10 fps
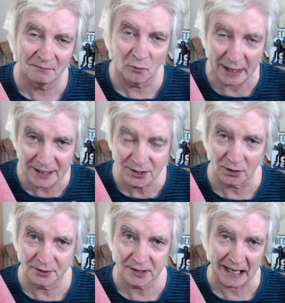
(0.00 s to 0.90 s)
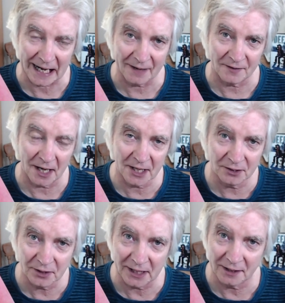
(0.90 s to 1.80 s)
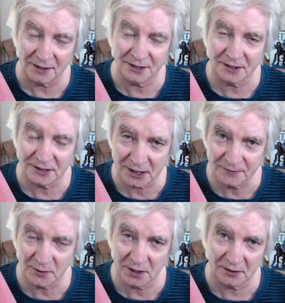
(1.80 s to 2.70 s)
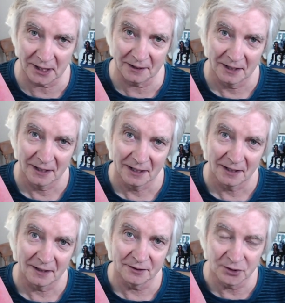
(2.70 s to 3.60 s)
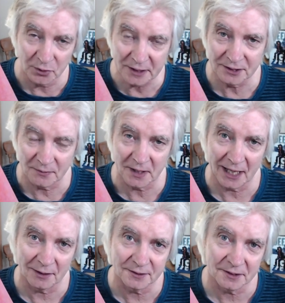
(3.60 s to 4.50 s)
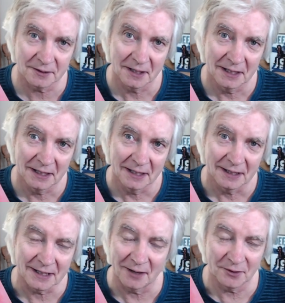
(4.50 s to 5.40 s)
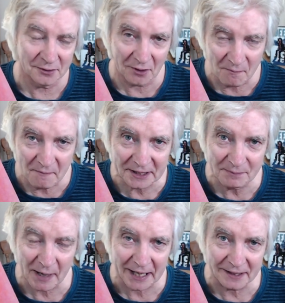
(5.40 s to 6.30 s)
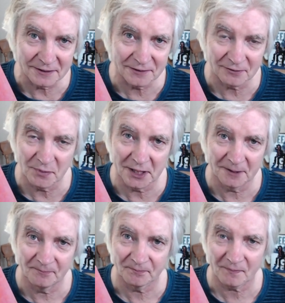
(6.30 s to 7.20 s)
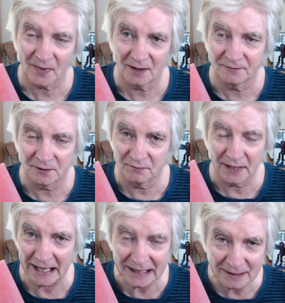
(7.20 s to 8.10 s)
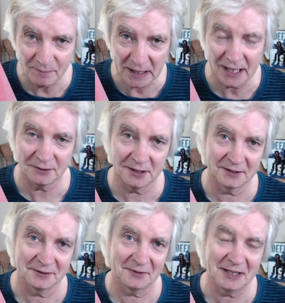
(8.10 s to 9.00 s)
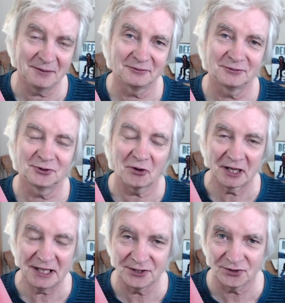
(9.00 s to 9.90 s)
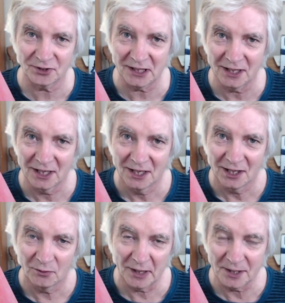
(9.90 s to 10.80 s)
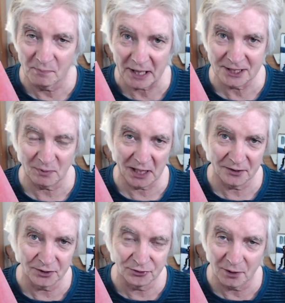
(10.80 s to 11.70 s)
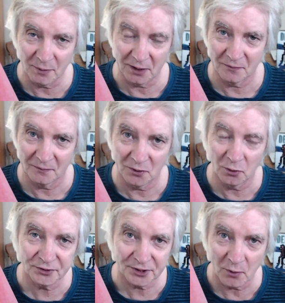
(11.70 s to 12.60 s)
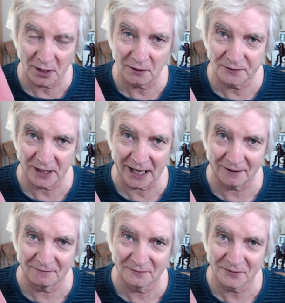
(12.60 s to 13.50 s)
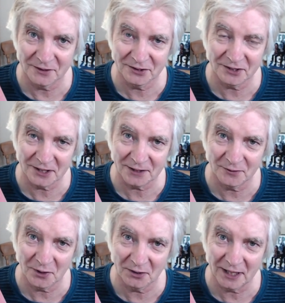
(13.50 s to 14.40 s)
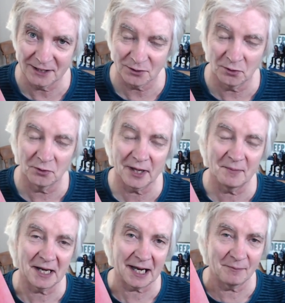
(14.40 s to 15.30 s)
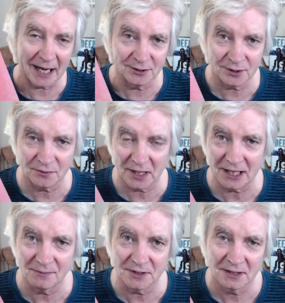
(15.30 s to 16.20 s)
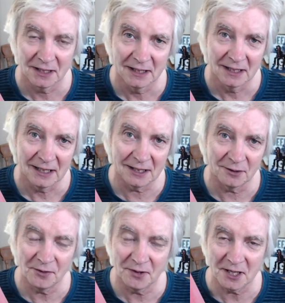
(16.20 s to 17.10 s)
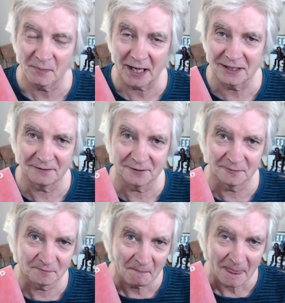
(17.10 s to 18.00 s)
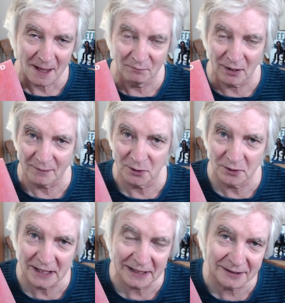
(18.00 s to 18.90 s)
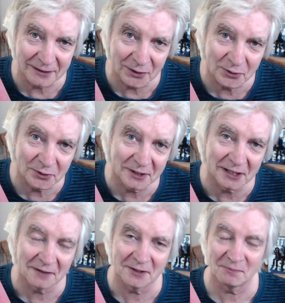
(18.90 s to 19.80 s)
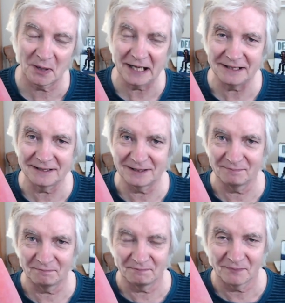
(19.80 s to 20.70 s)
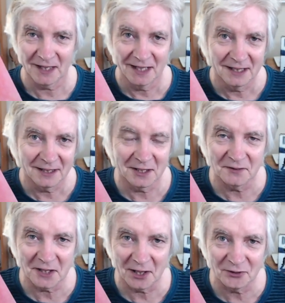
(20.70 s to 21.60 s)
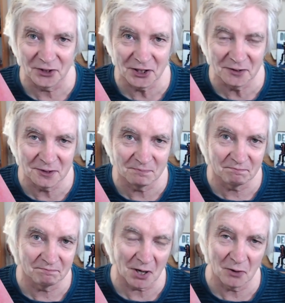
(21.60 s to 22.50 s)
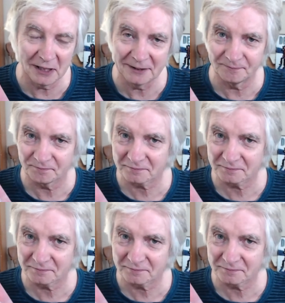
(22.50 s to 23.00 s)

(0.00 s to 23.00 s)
went on to have a career, a successful career, doing something else. Now, there aren't many bands from any period in rock history where the bass player and the drummer also went off to have successful careers, or they became household names. You know, you think about it, from Blackmore, Gillan, Lord, Glover, Paice, Coverdale, Hughes, Bolin,